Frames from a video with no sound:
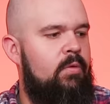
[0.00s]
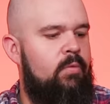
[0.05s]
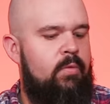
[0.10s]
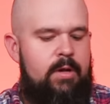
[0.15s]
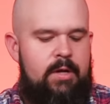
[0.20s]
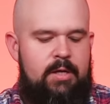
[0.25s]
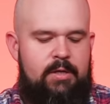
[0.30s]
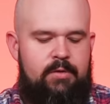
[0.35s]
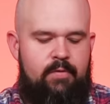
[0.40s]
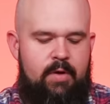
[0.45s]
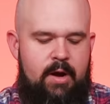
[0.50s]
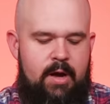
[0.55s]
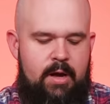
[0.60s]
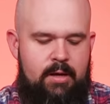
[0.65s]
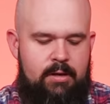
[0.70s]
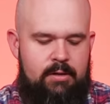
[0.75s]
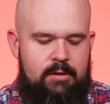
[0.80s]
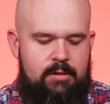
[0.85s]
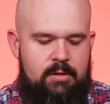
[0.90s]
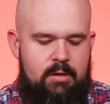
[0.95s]
Wendy's
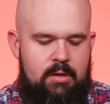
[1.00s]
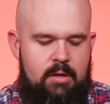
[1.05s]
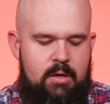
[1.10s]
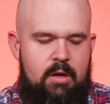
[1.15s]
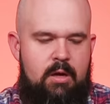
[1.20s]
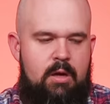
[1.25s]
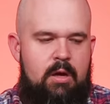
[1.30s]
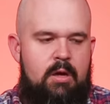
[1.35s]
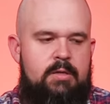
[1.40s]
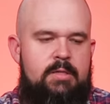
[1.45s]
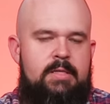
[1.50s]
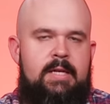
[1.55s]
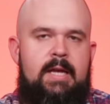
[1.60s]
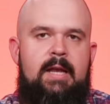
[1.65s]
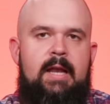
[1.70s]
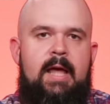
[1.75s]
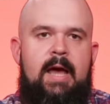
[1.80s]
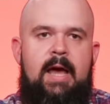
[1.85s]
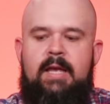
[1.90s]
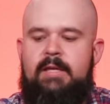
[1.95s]
fries,
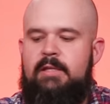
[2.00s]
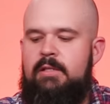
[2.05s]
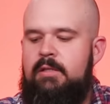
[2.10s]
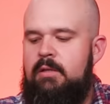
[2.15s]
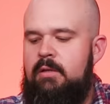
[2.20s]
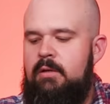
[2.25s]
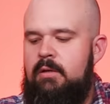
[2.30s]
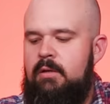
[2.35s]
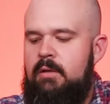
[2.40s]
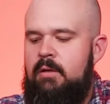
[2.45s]
dead last.